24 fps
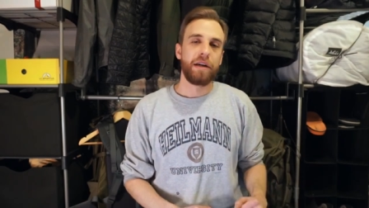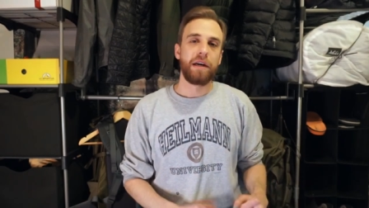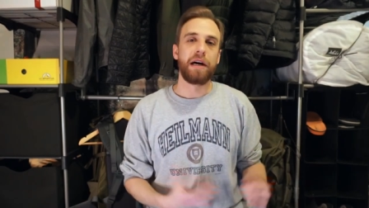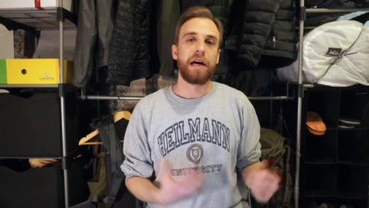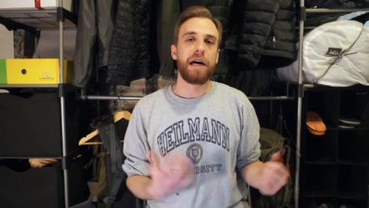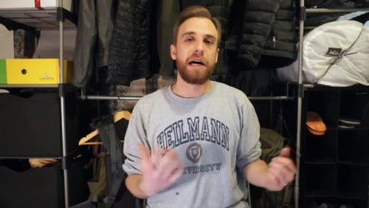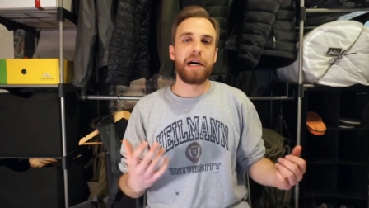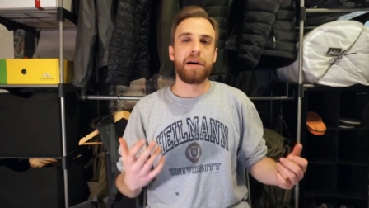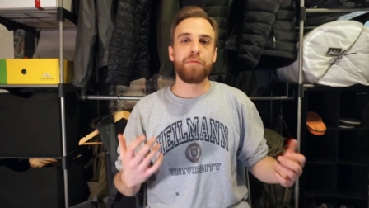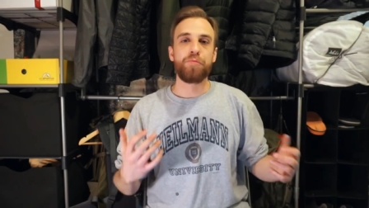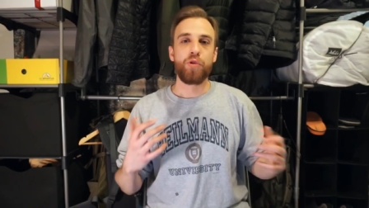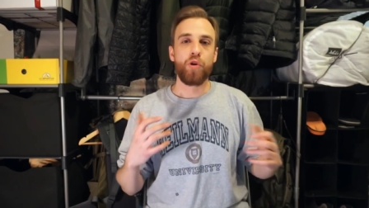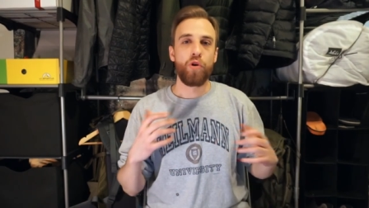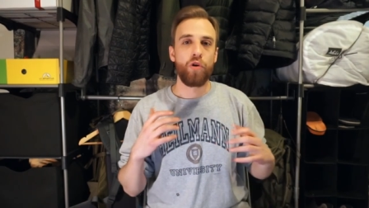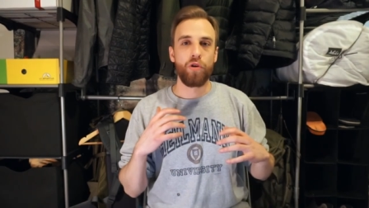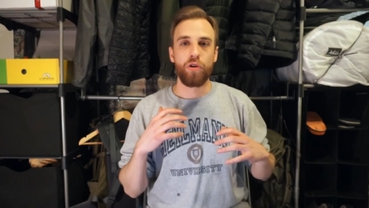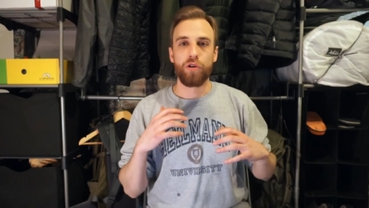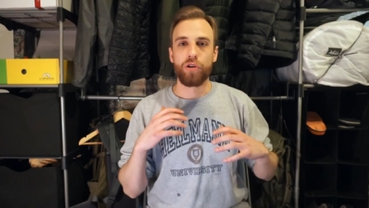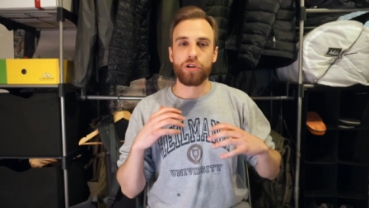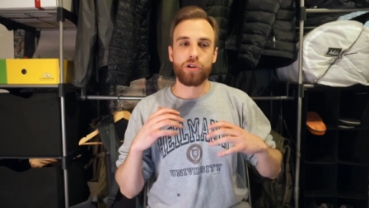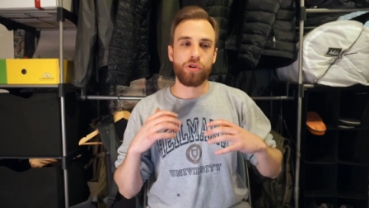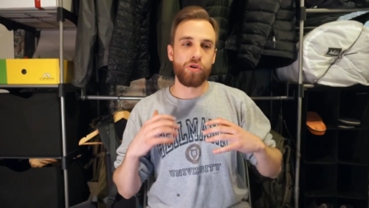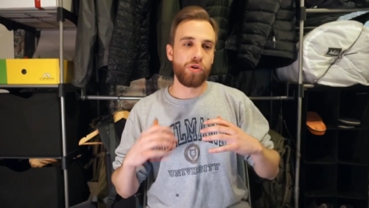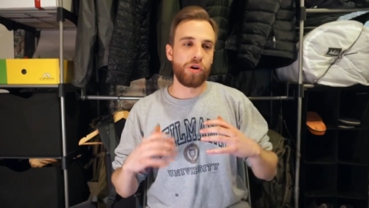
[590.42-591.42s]
um,
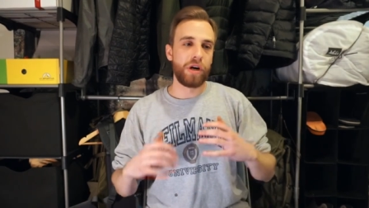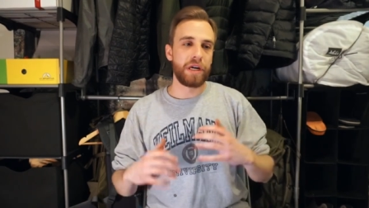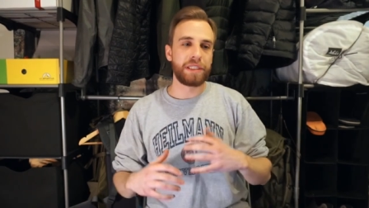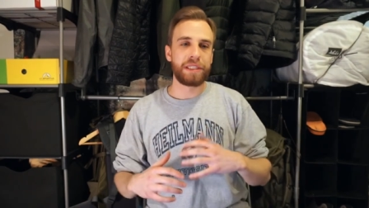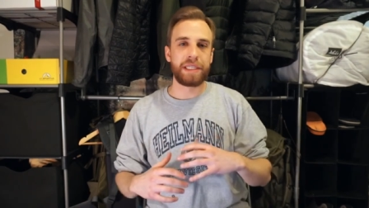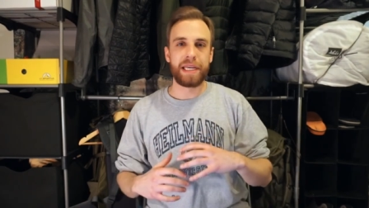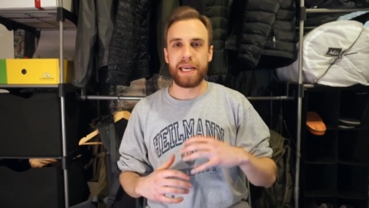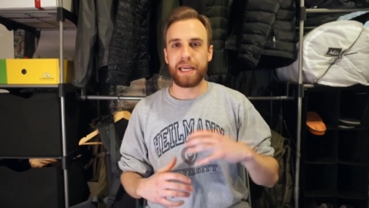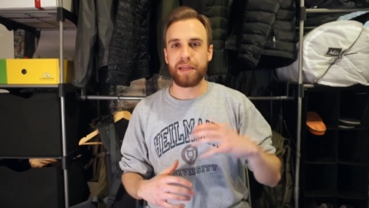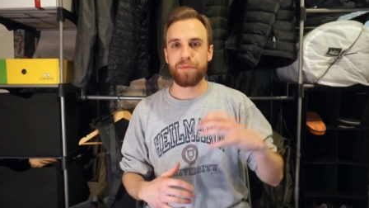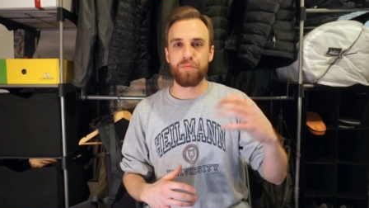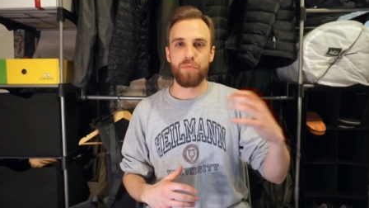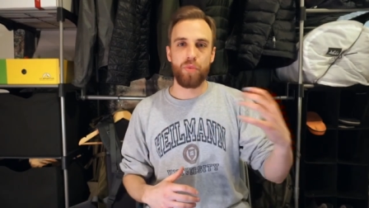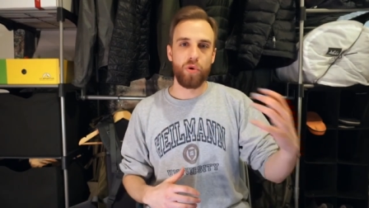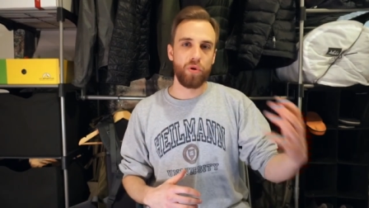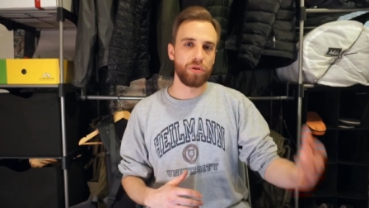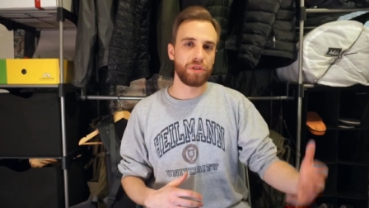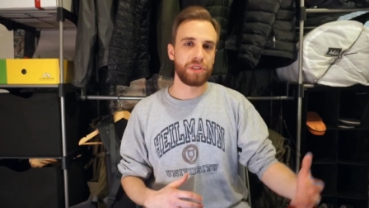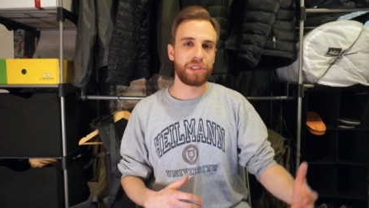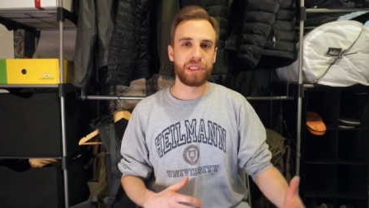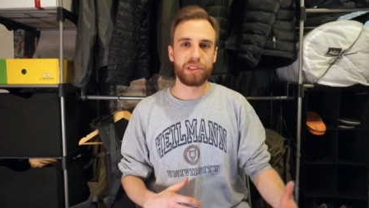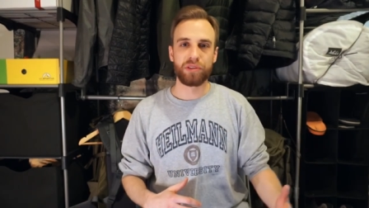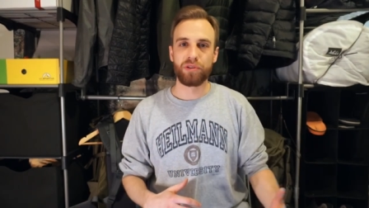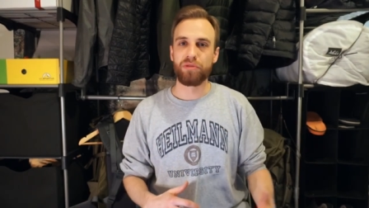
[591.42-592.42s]
or or I take
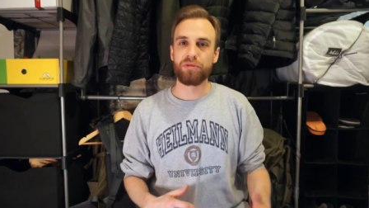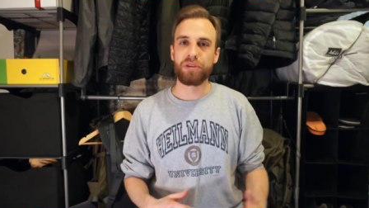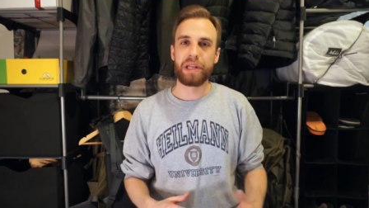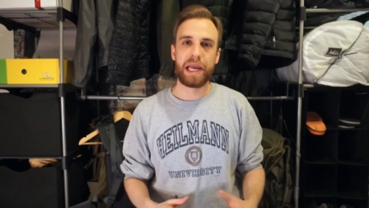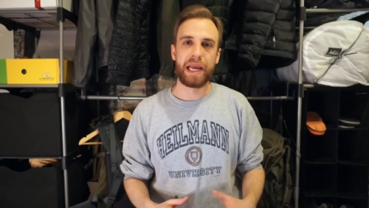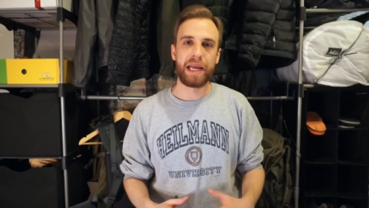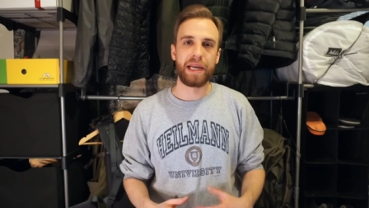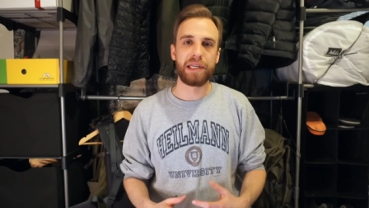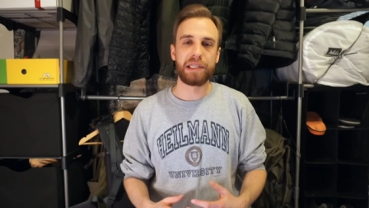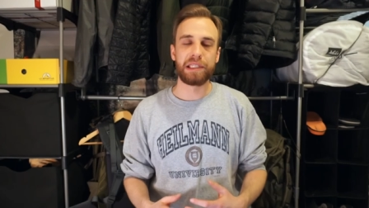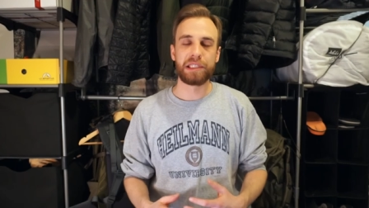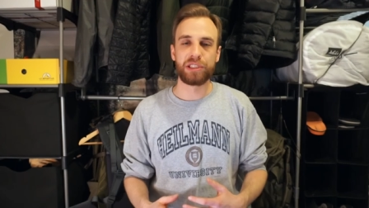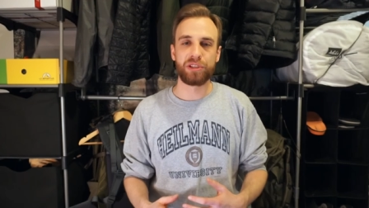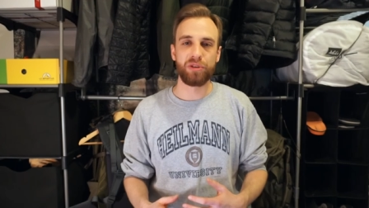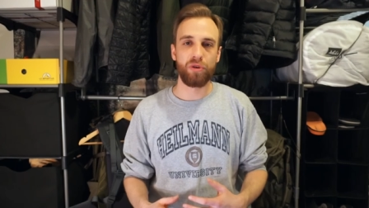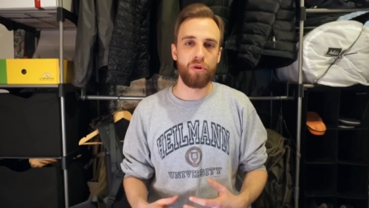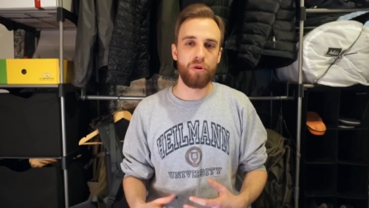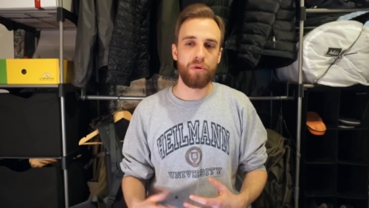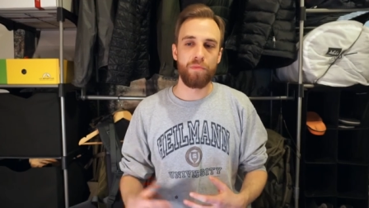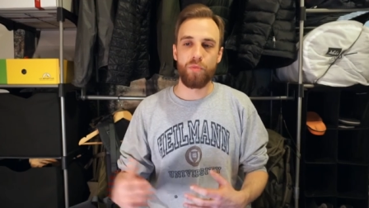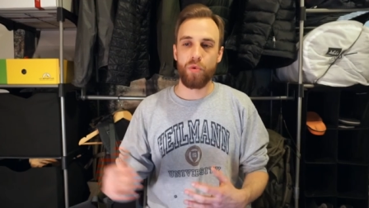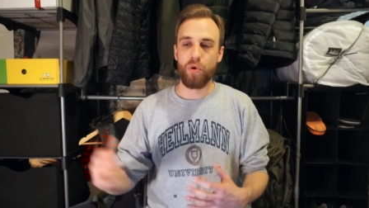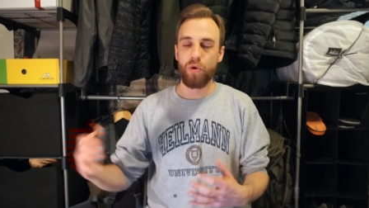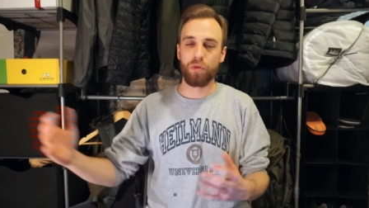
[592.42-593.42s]
more zero days
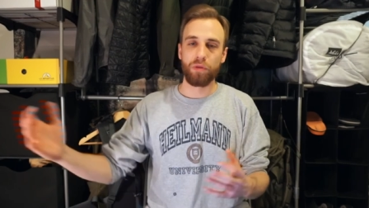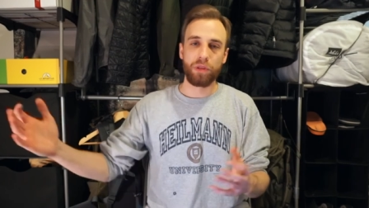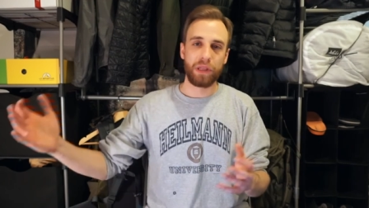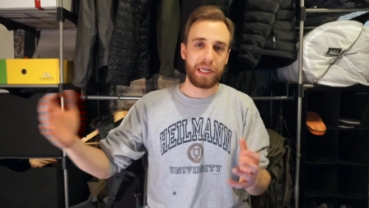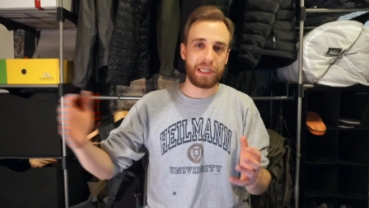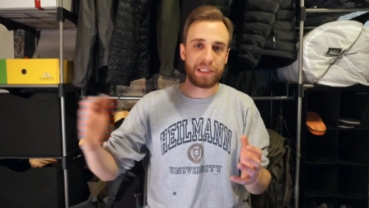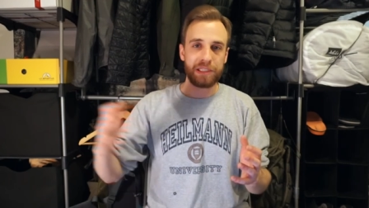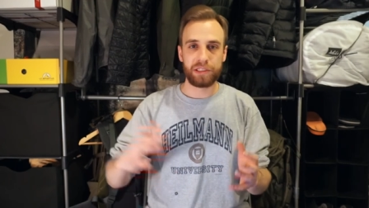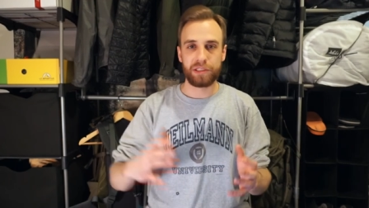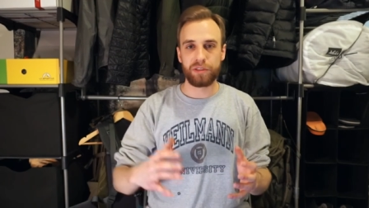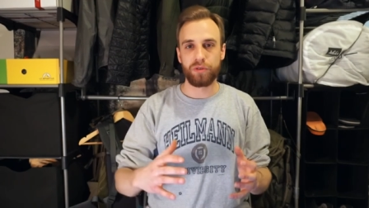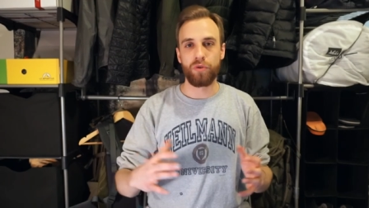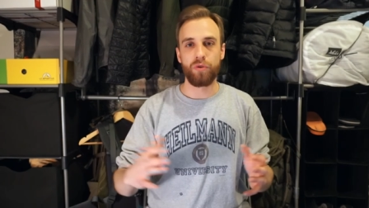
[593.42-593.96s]
or more less